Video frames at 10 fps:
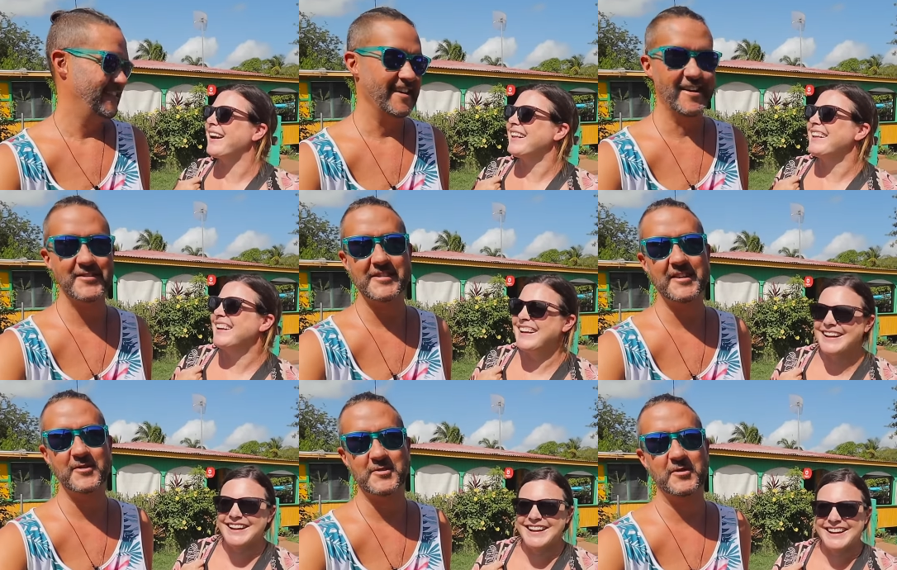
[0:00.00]
Speaker 1: yeah, it was it
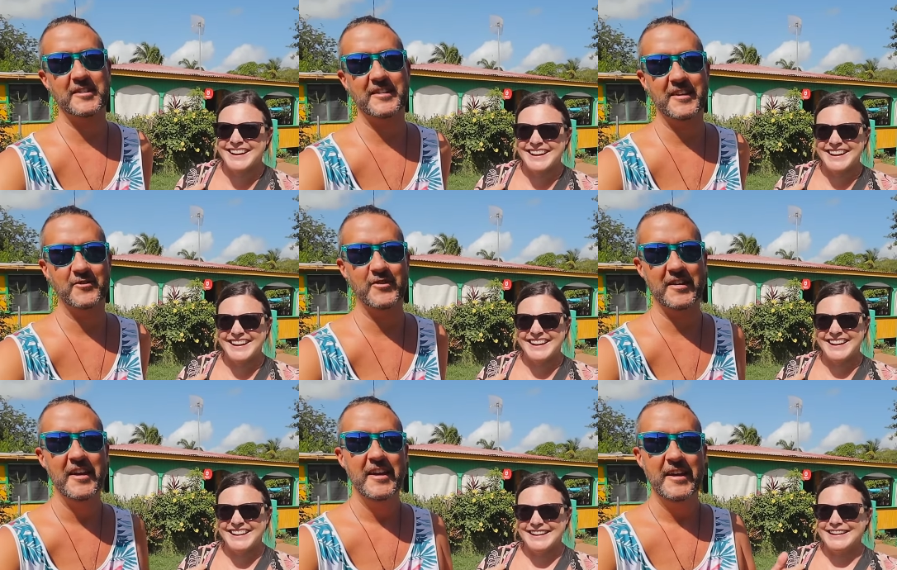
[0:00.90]
was really a lot of fun.
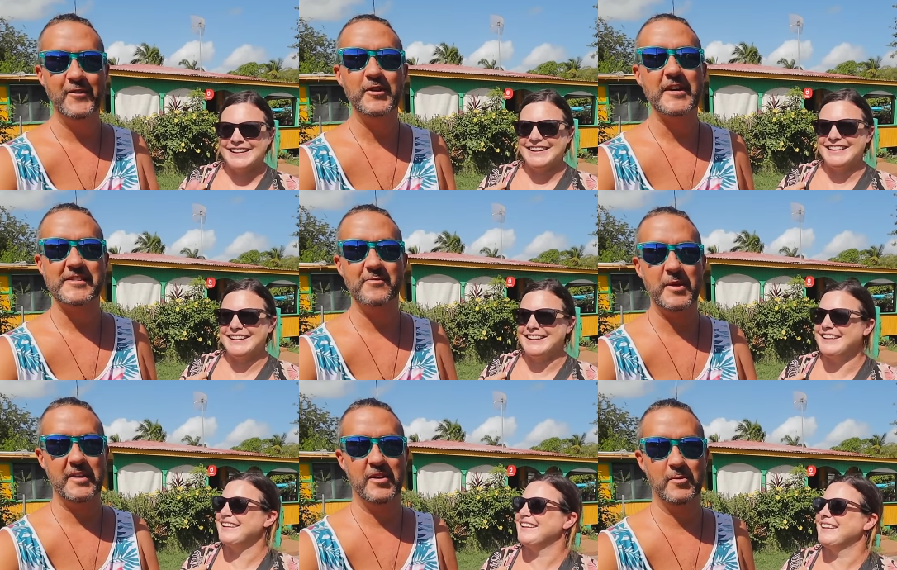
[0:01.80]
If you guys have
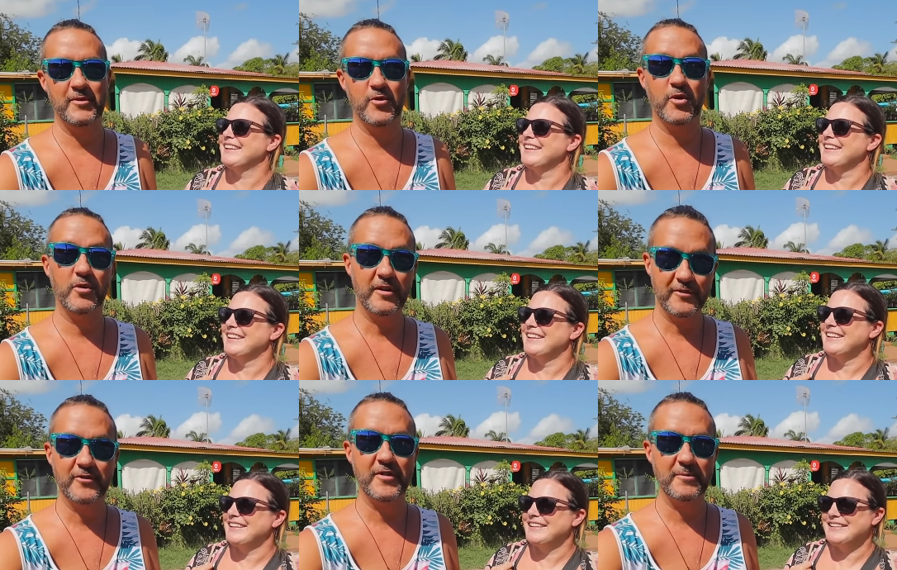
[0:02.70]
been here before, or if
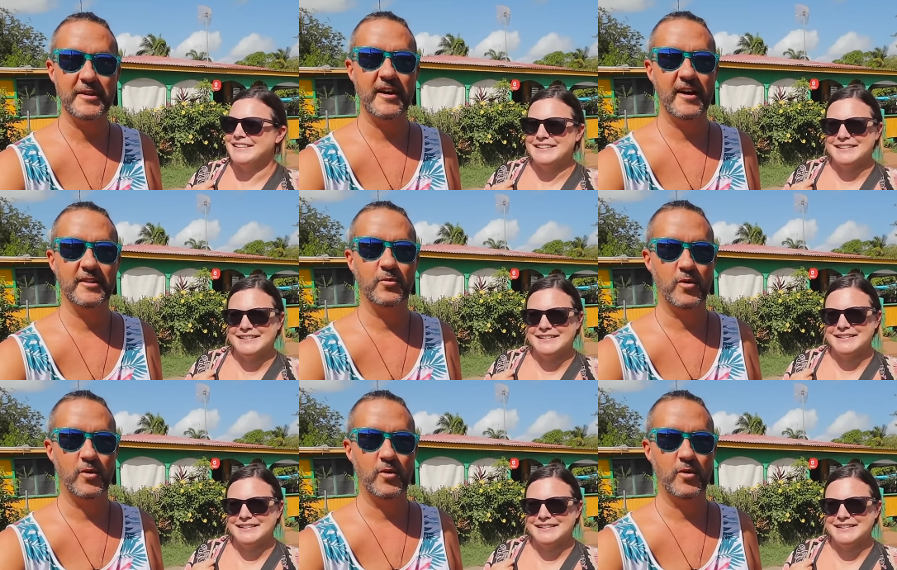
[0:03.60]
you're from the island